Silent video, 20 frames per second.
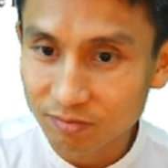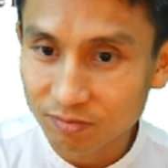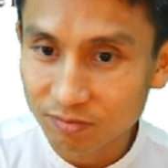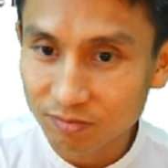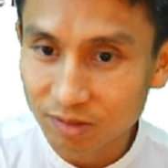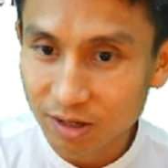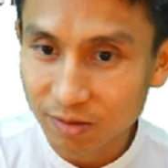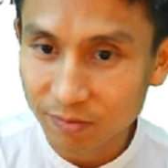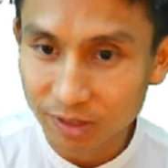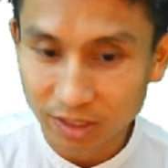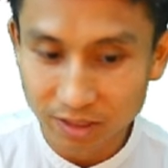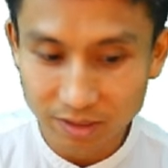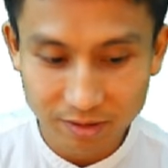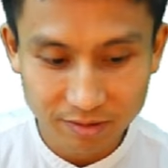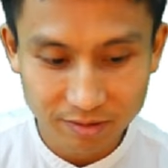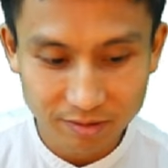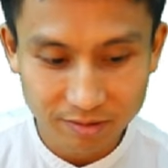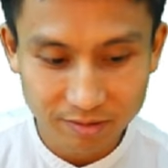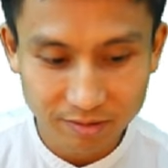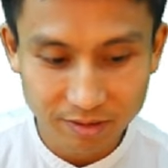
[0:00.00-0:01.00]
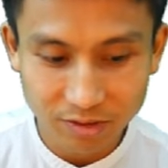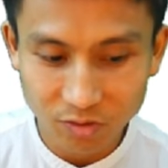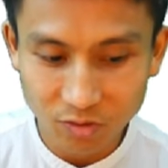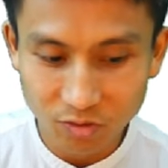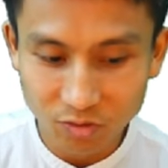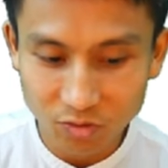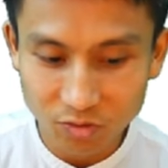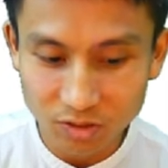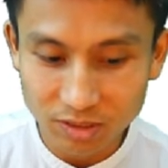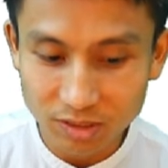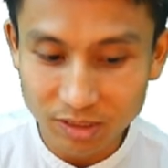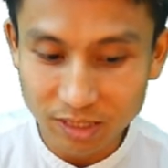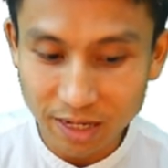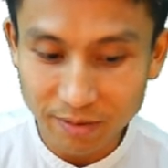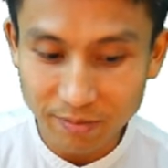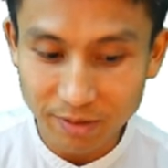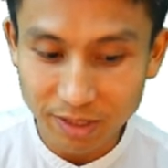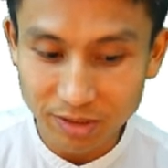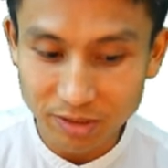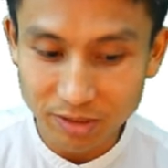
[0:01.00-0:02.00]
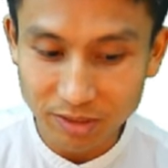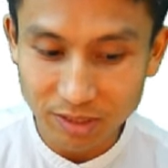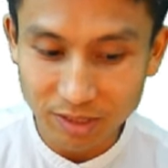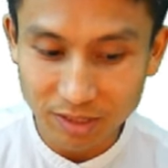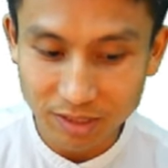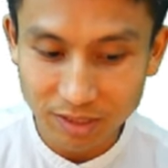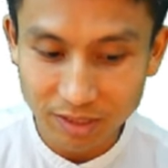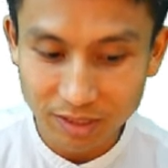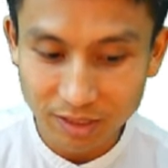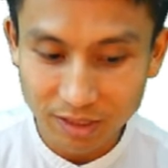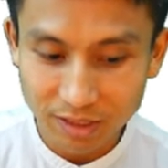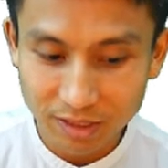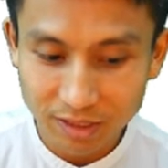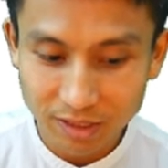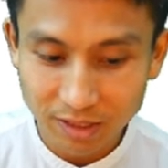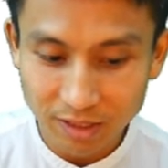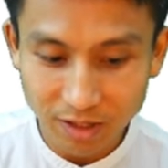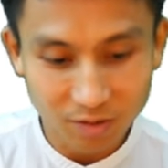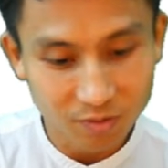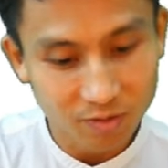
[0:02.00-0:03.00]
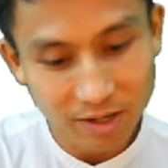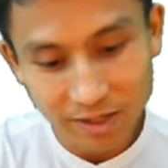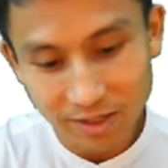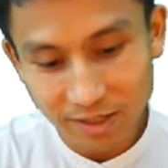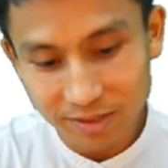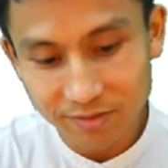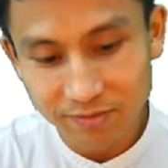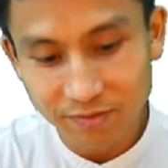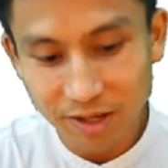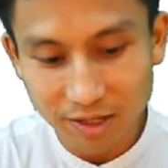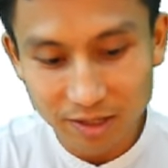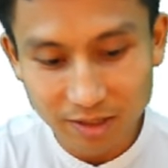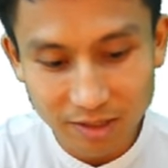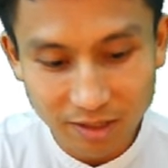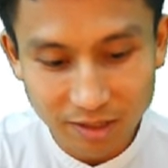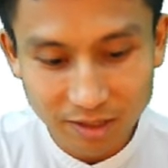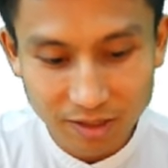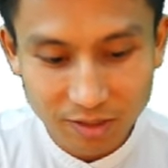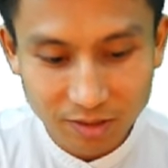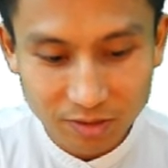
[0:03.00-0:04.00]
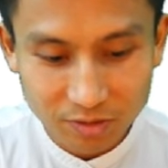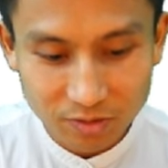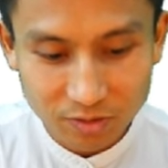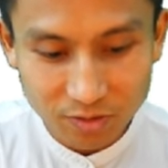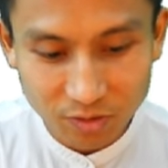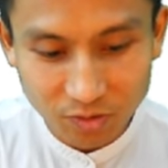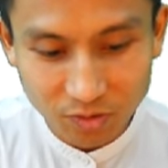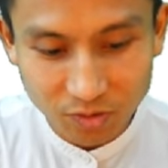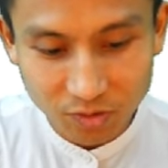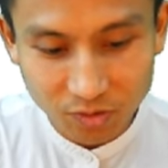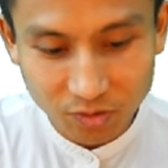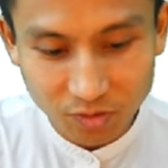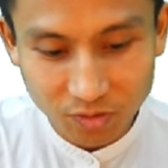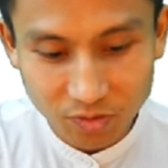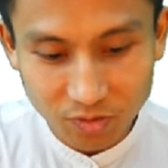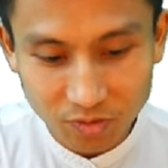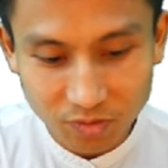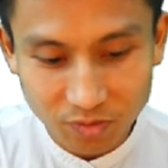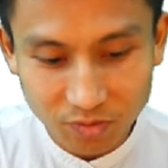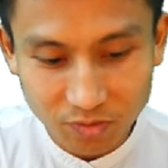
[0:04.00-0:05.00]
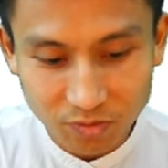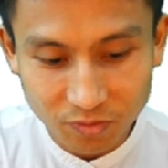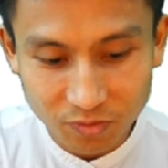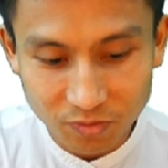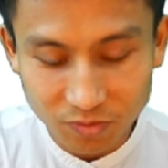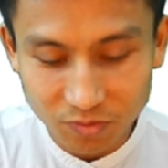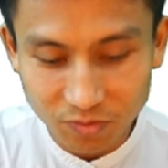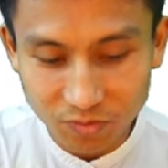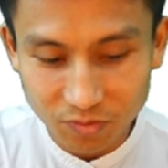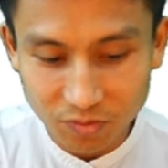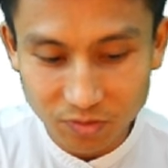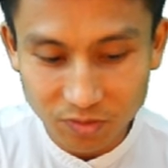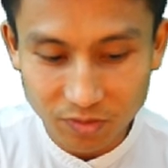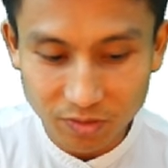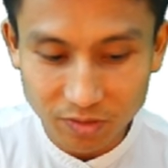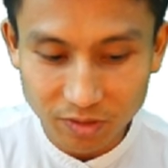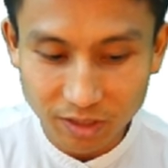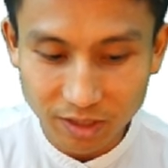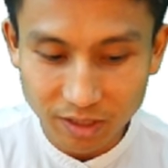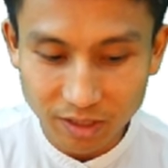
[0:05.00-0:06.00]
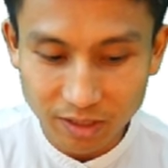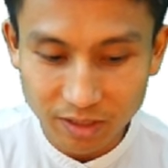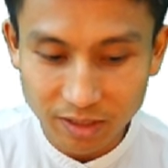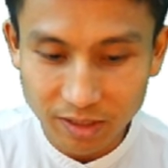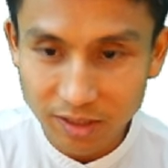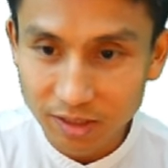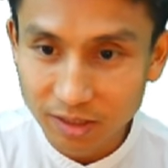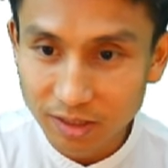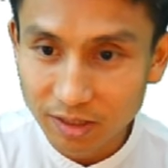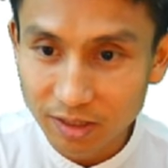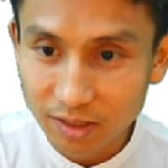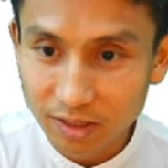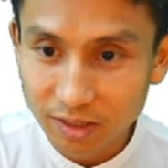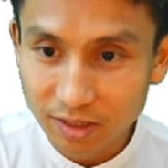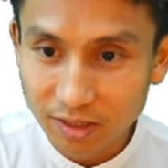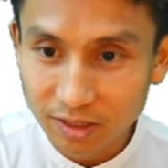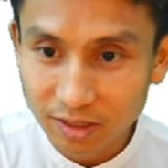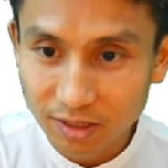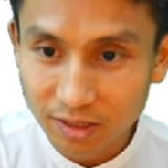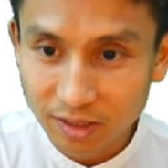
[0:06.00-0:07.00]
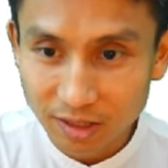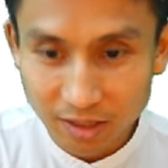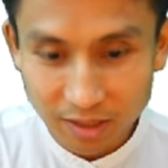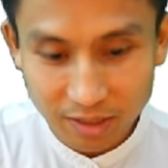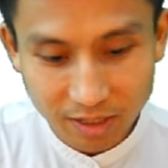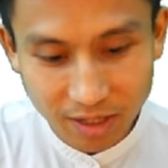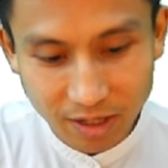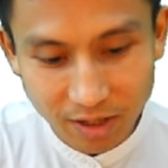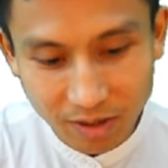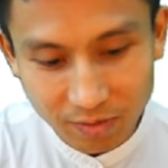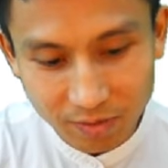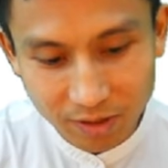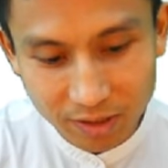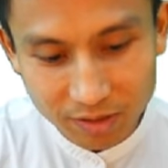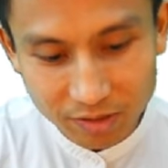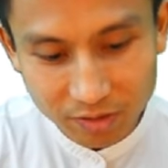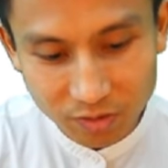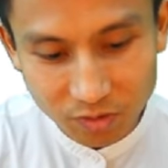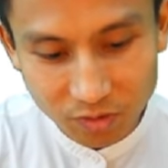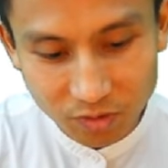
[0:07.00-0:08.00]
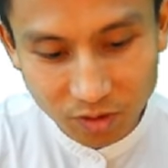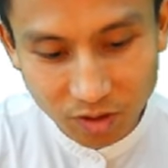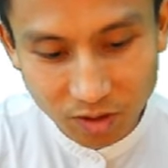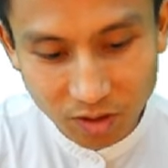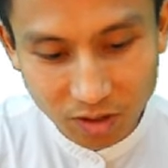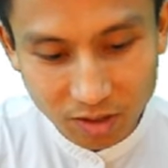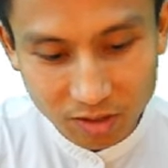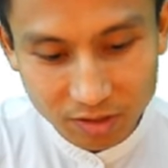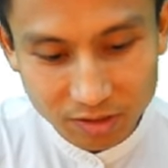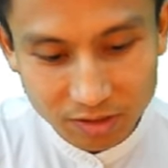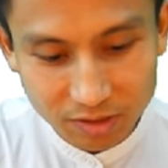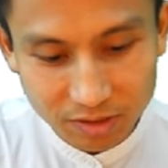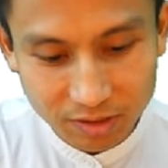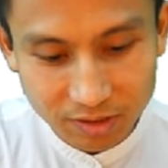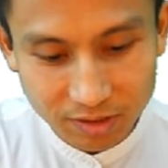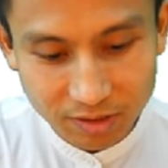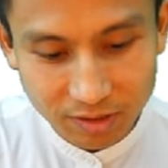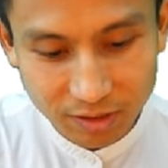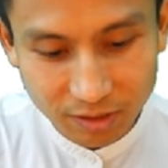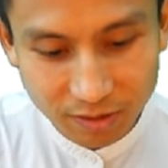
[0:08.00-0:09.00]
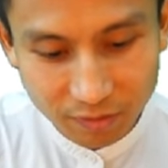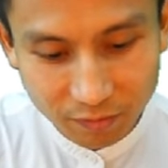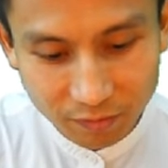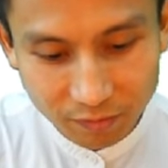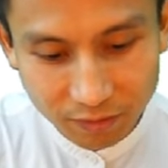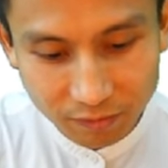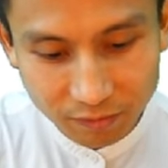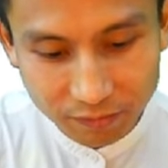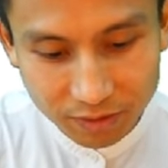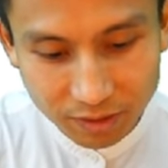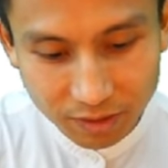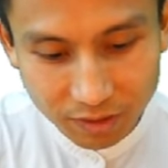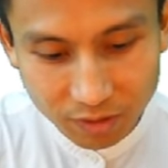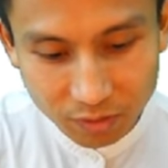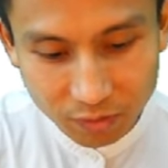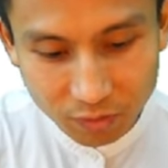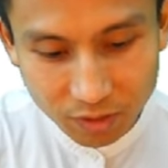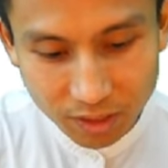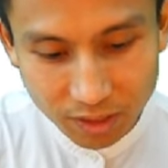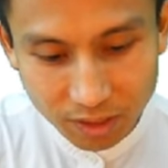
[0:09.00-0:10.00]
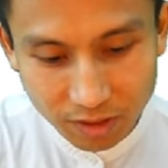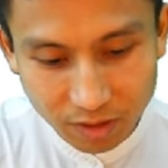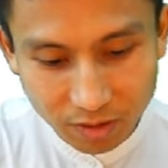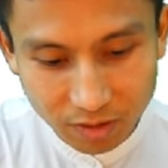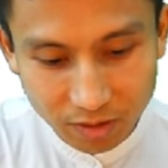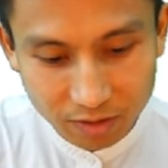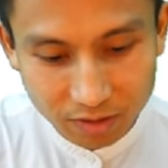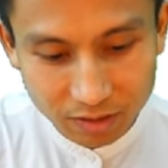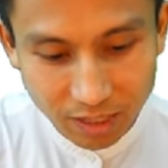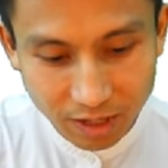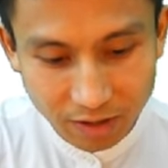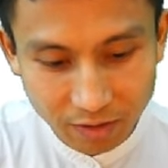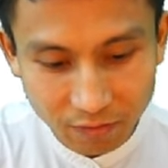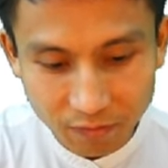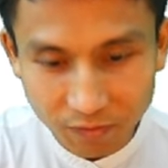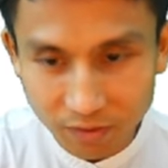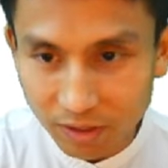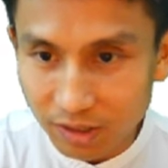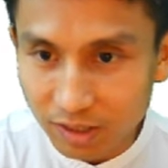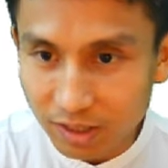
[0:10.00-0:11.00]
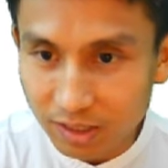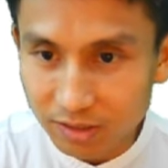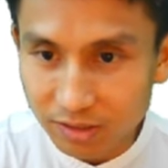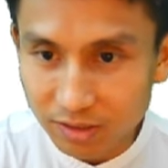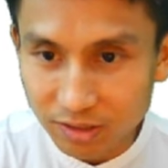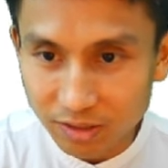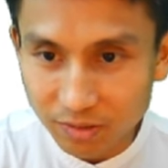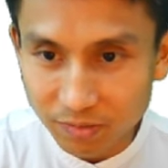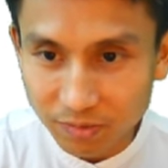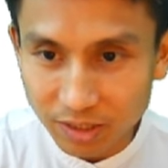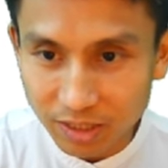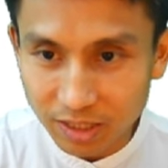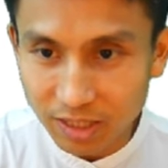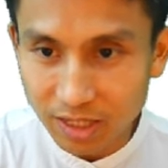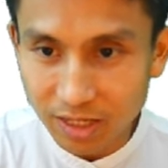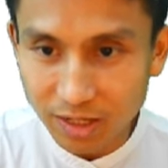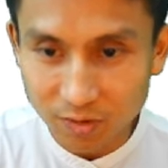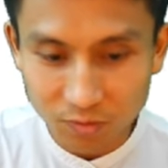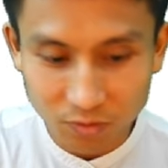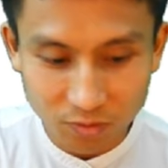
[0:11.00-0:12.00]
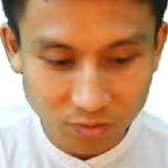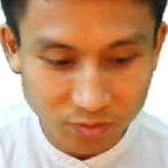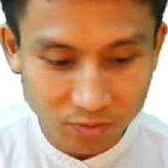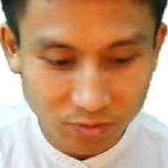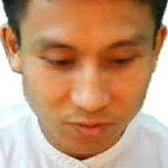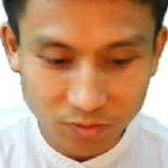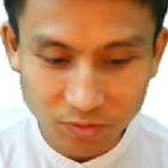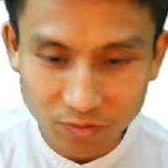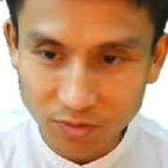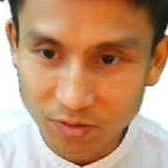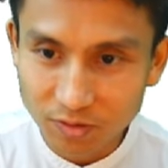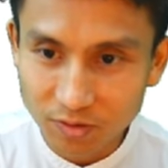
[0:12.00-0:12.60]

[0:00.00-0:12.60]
I mean, they don't look the same actually. All right, that's fine. So, okay. Yeah, all right. So cos 53 cos alpha is going to be equal to